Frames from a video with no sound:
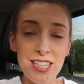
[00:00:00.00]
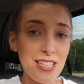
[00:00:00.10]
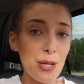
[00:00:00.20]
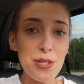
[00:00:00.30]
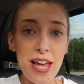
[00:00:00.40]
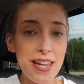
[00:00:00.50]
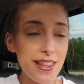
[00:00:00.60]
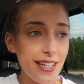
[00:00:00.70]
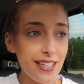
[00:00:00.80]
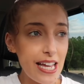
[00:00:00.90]
Just like with
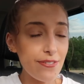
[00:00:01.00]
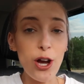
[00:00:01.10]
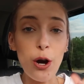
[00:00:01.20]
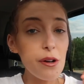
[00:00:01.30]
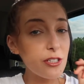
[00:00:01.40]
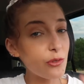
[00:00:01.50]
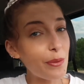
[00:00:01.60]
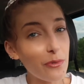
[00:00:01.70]
anything in life, I always re